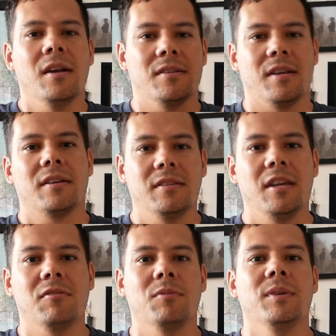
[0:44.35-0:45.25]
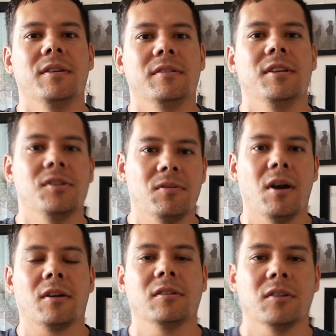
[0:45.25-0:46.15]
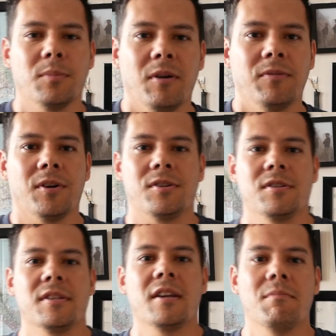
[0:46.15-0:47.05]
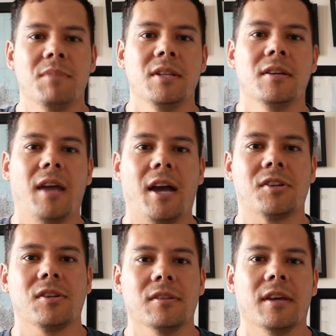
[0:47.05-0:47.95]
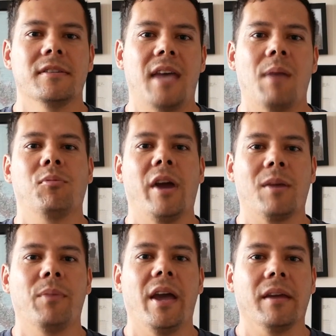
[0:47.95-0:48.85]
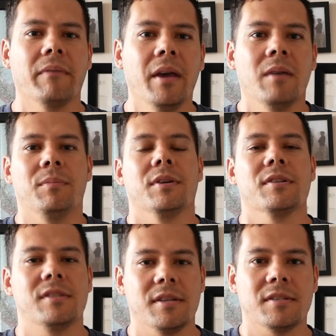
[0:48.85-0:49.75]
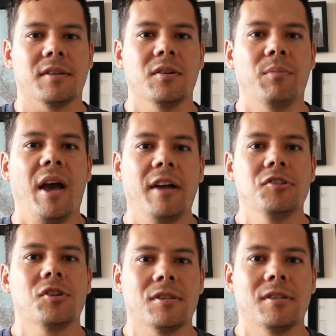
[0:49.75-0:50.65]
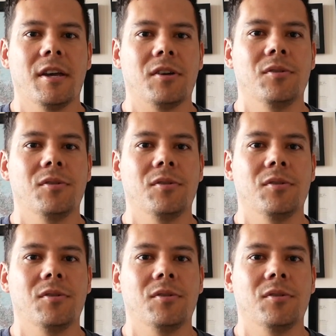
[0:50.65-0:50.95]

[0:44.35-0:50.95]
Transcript: second day would be teaching you how to clear malfunctions, that immediate action, that tap, rack, bang, because things can go bad just that